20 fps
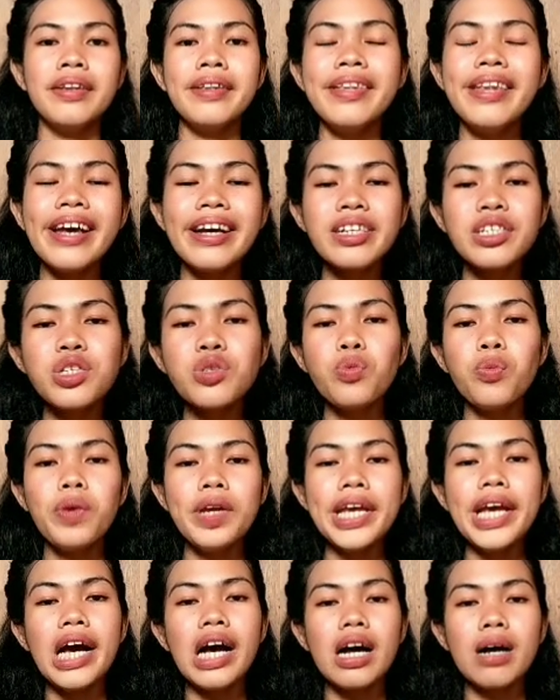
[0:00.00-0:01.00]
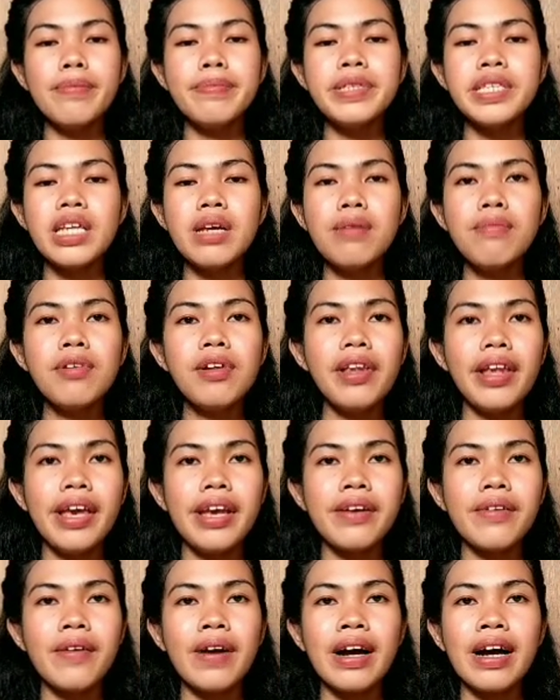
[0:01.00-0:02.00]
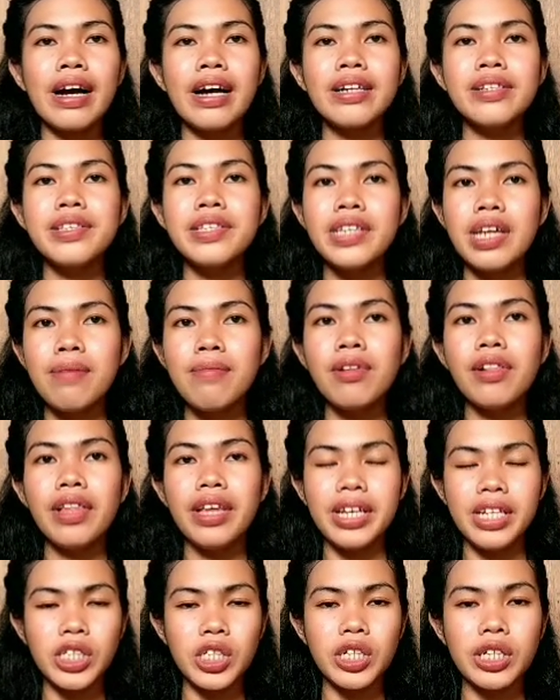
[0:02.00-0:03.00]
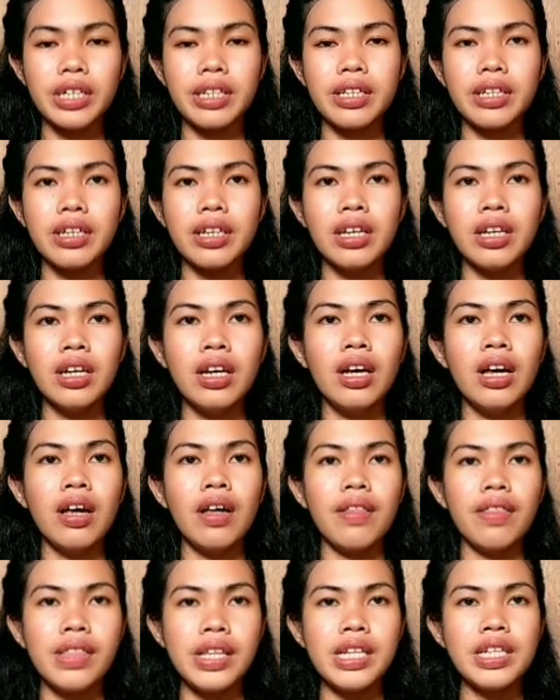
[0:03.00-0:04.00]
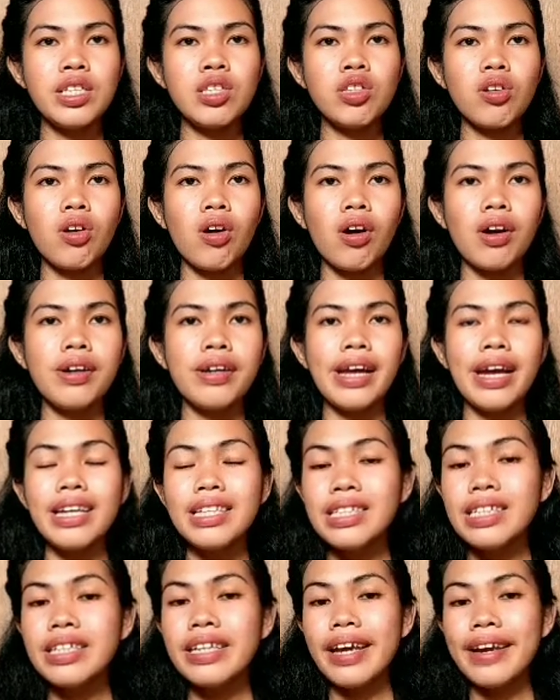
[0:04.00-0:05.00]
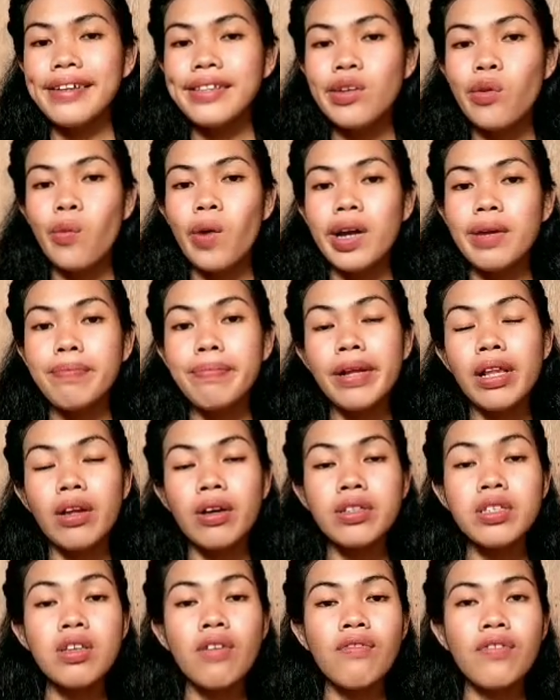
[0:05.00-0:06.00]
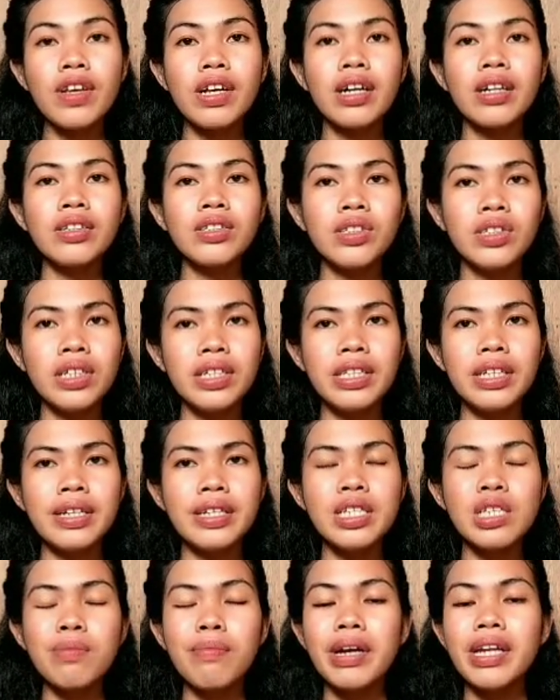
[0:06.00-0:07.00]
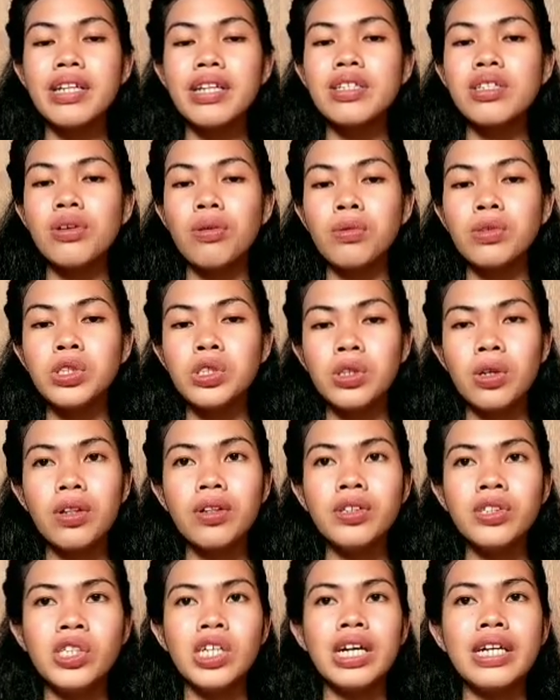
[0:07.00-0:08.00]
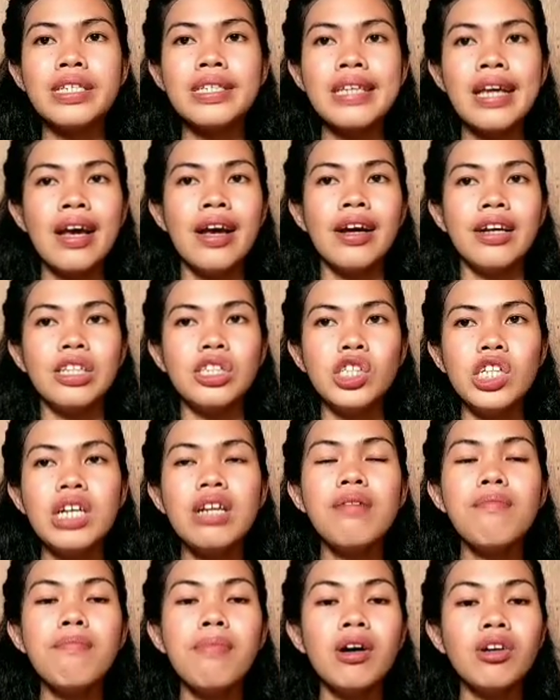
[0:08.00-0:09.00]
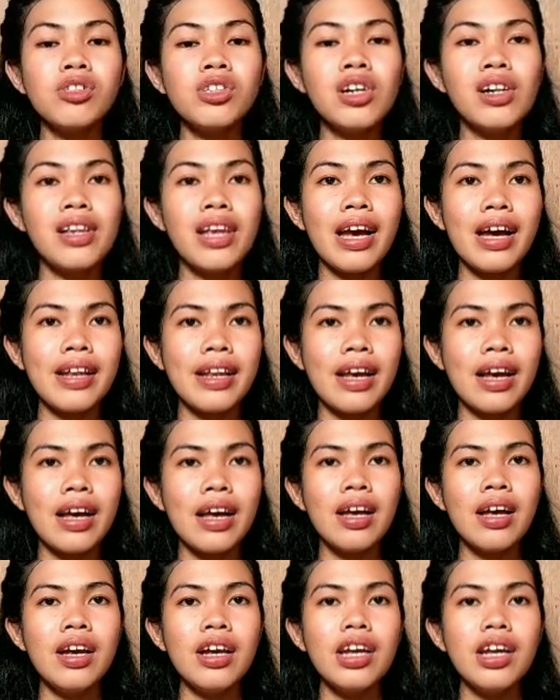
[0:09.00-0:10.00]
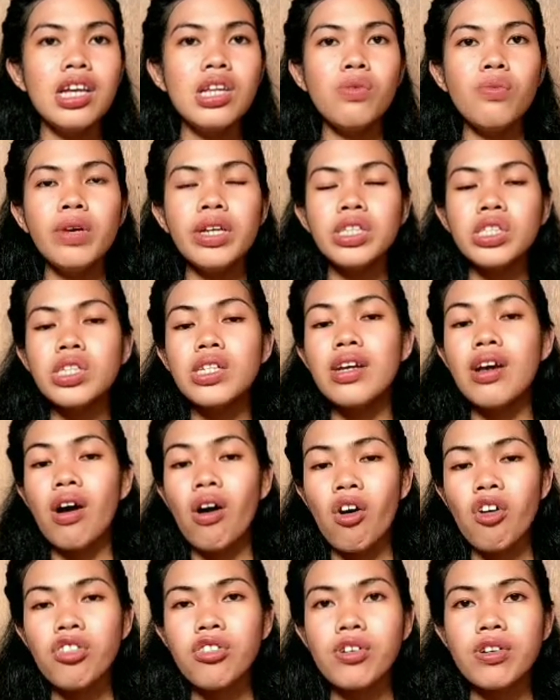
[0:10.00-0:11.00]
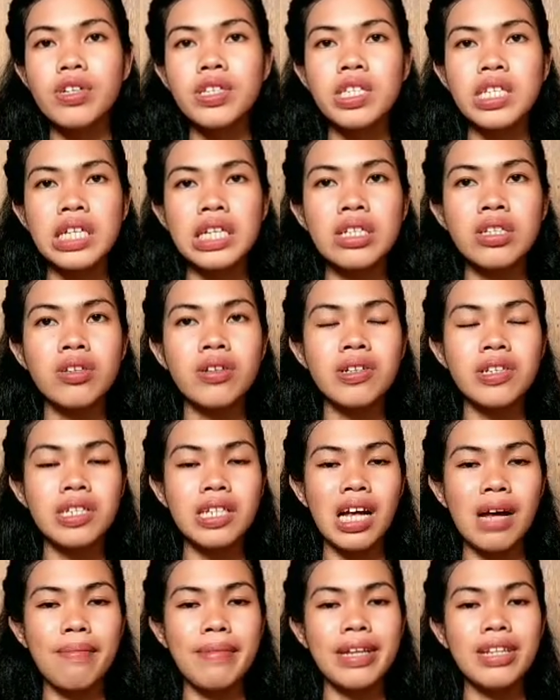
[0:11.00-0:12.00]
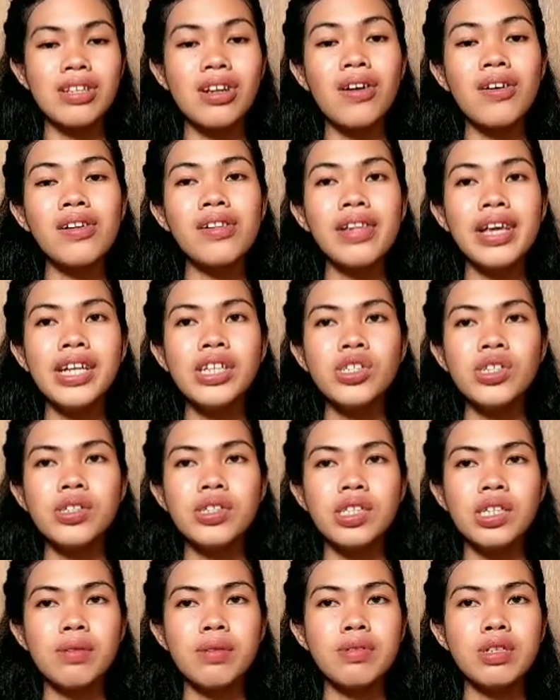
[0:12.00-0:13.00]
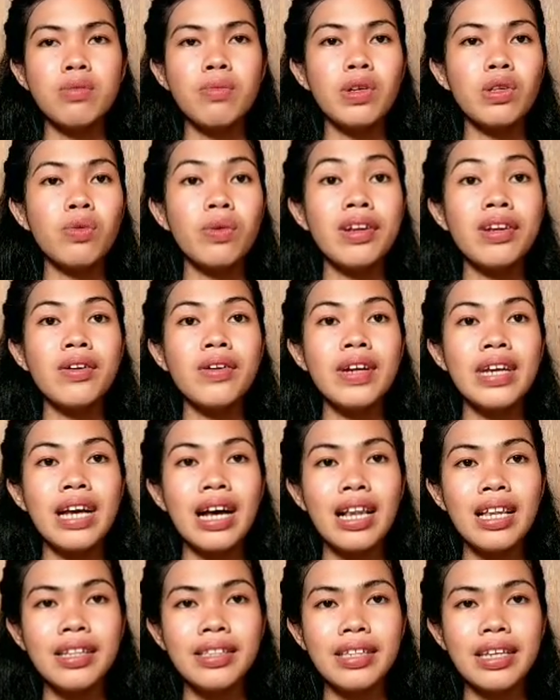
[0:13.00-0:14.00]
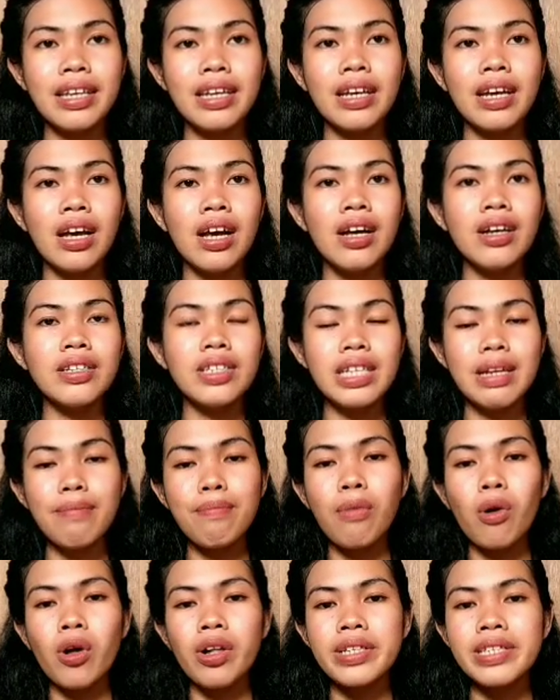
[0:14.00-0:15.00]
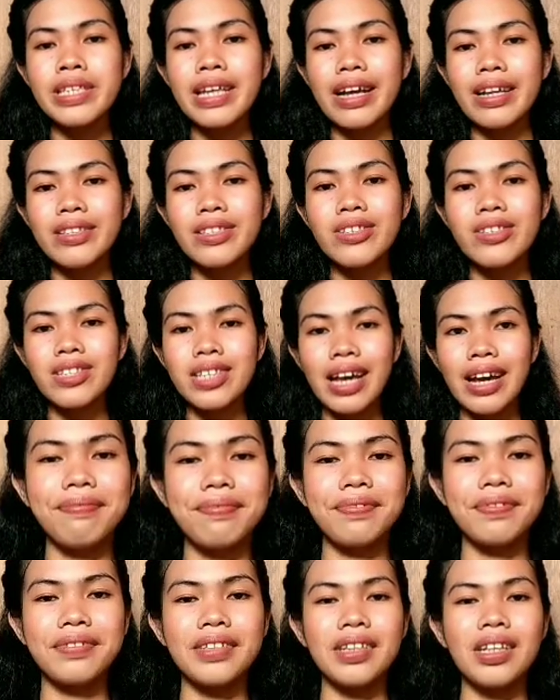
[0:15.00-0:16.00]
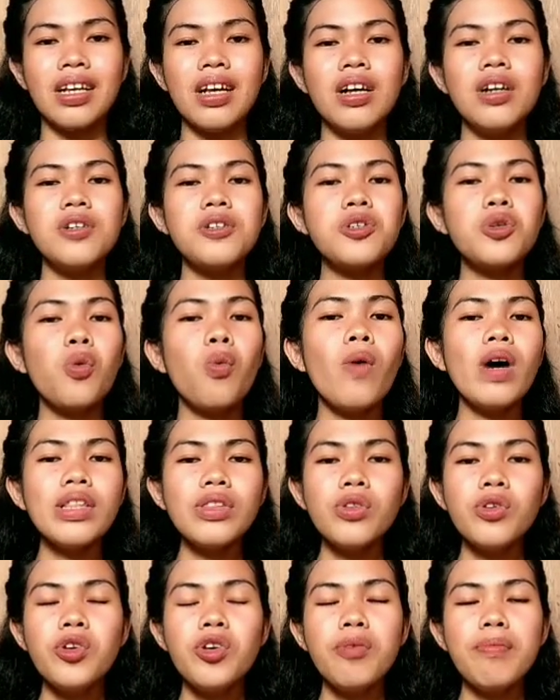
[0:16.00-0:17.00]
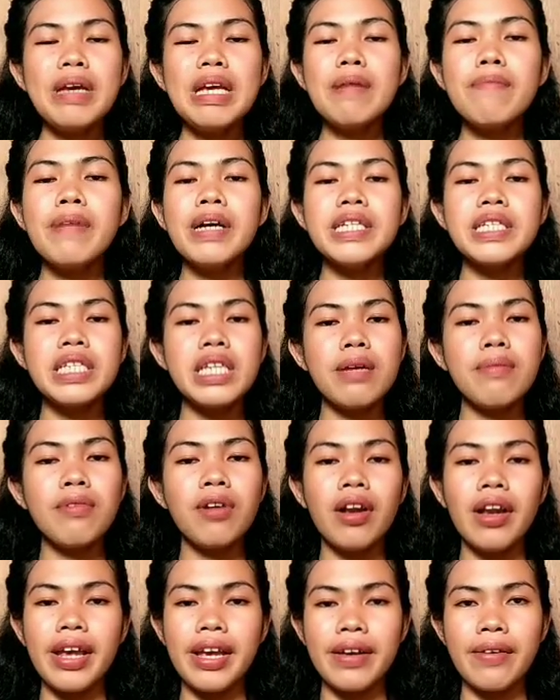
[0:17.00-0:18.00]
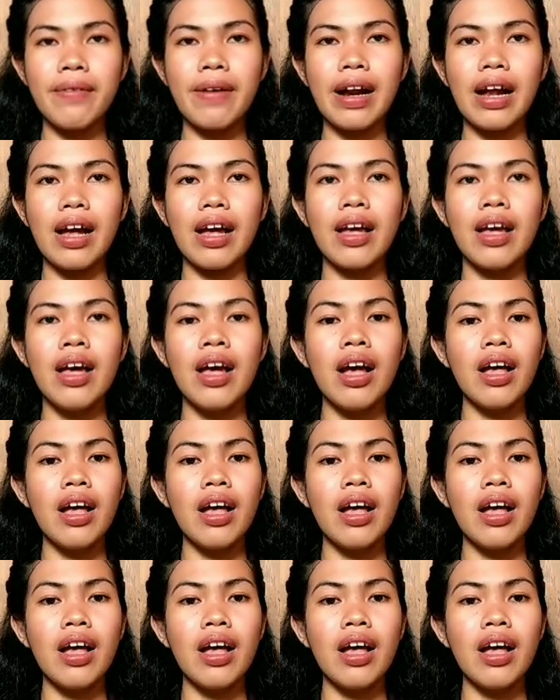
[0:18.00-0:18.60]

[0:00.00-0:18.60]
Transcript: Next, we have simulacra and simulation. These are 1981 philosophical treatise by the sociologist Jean Baudrillard, in which the author seeks to examine the relationships between reality, symbols, and society. So what do you mean by simulacra?